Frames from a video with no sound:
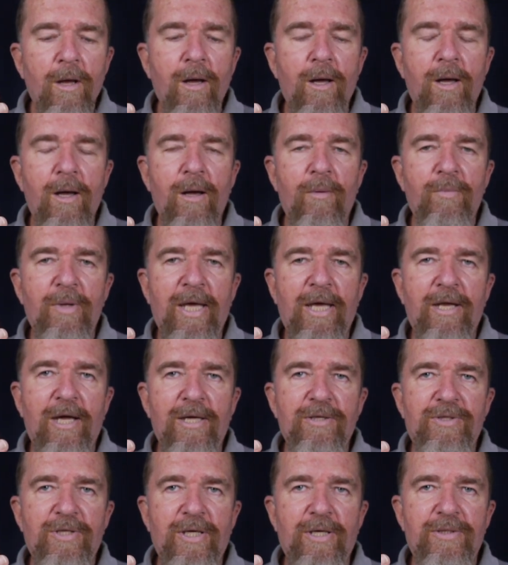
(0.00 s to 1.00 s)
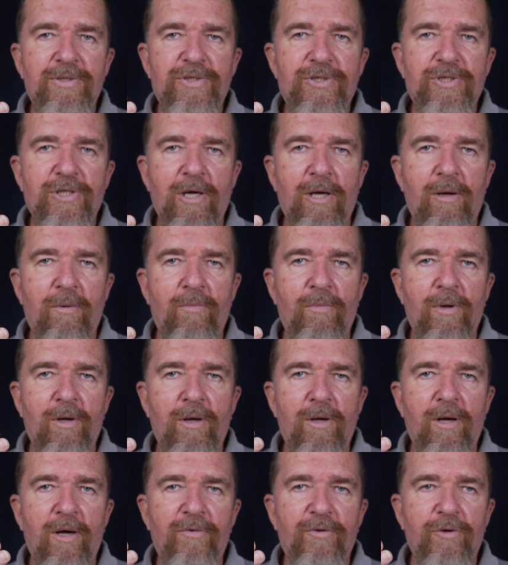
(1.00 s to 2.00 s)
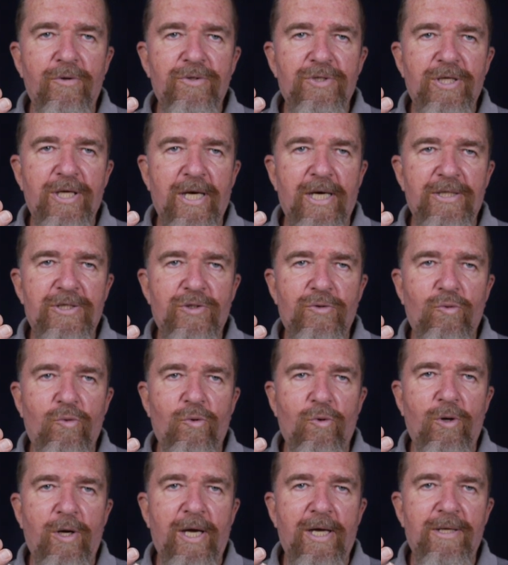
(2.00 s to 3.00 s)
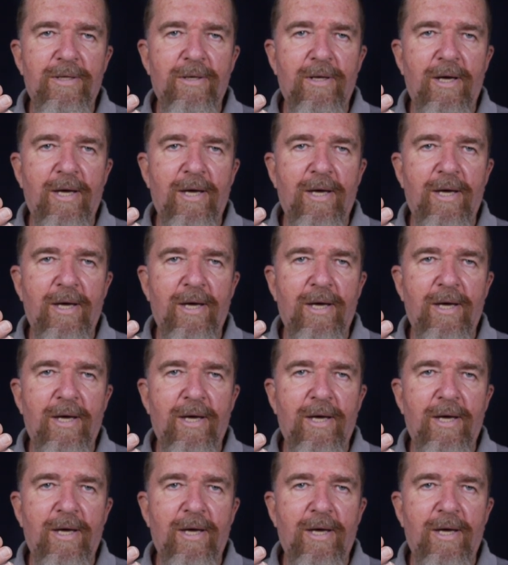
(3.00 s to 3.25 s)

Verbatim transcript: Um, and I did some other tests where I,